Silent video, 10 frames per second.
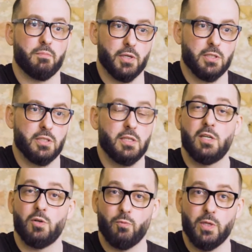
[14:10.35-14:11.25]
But
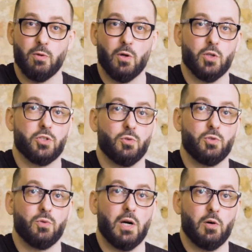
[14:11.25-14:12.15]
we will also
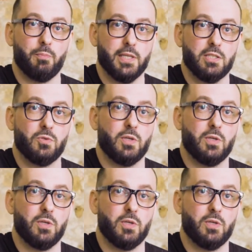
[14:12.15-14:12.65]
do our best